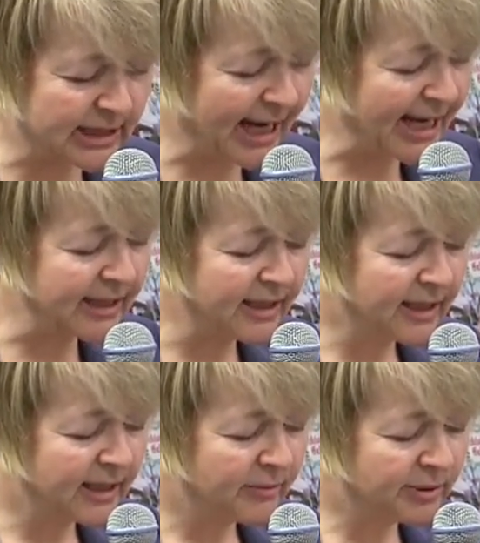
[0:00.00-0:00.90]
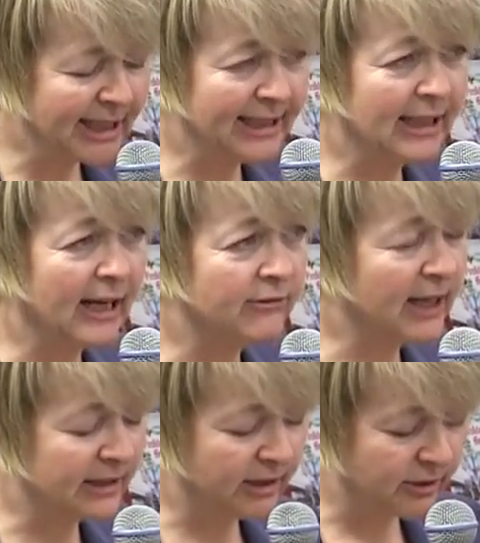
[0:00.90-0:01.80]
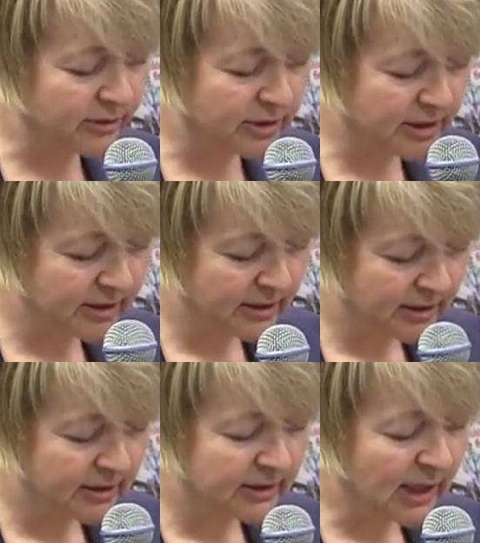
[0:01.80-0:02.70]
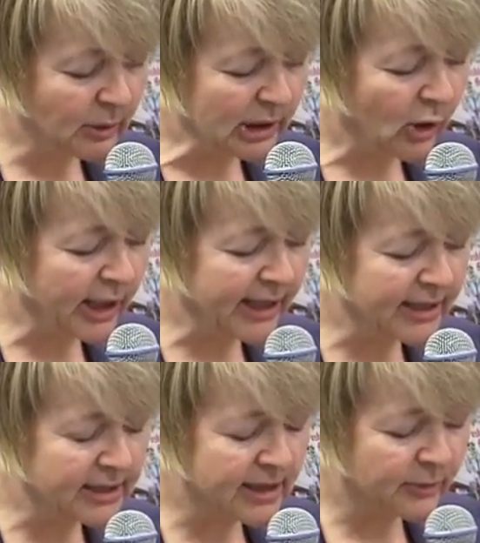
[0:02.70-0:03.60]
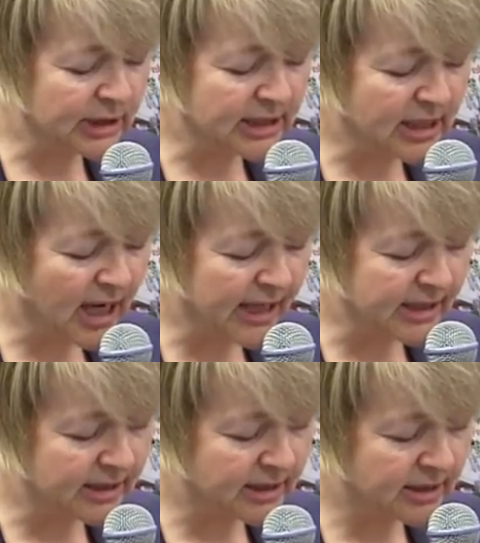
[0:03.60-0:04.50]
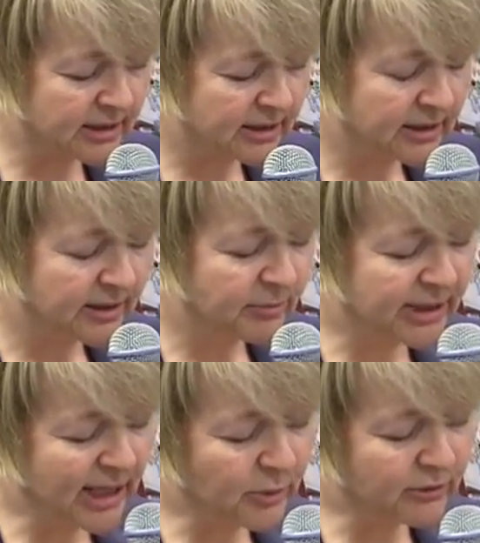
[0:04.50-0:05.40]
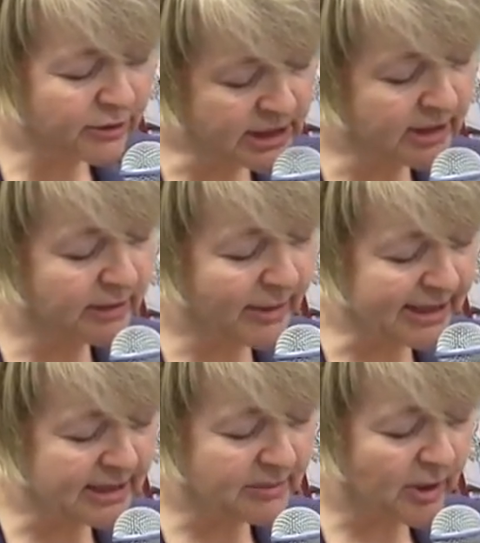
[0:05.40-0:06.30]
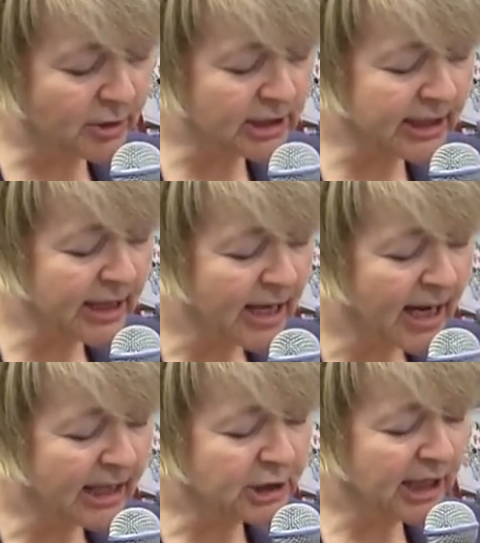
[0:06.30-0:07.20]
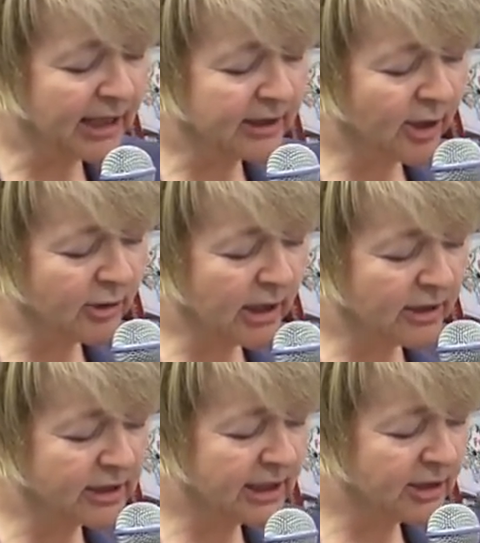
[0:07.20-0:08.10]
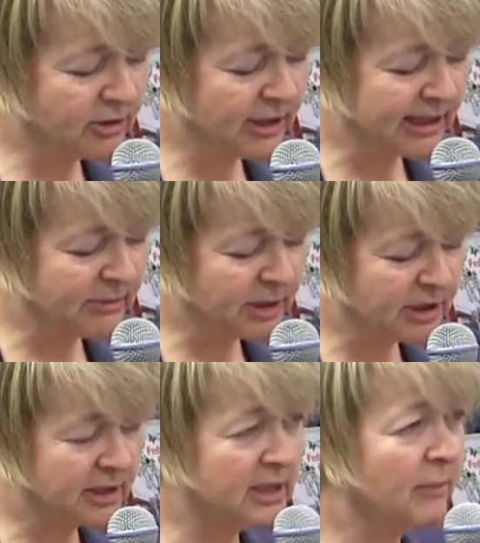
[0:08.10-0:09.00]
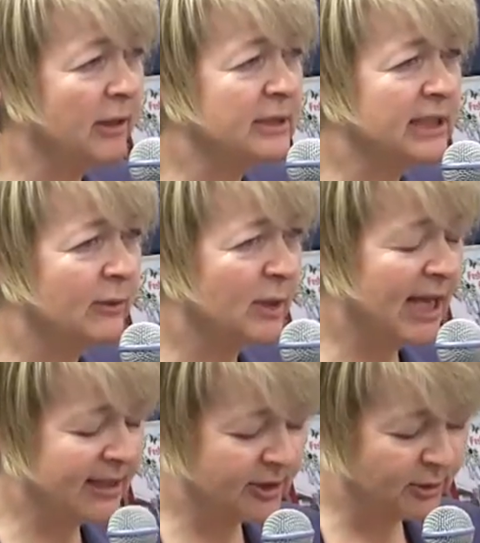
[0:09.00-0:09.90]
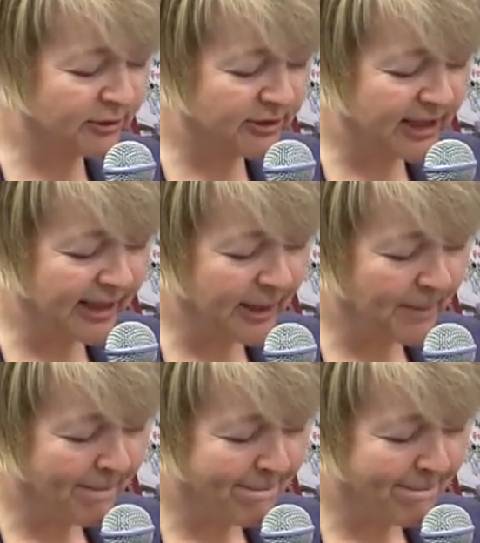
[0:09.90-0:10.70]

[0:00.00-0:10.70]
again, but any life had those. There were longings, there were desires, but they were physical matters mostly, and she had no last century inhibitions about dealing with that sort of thing.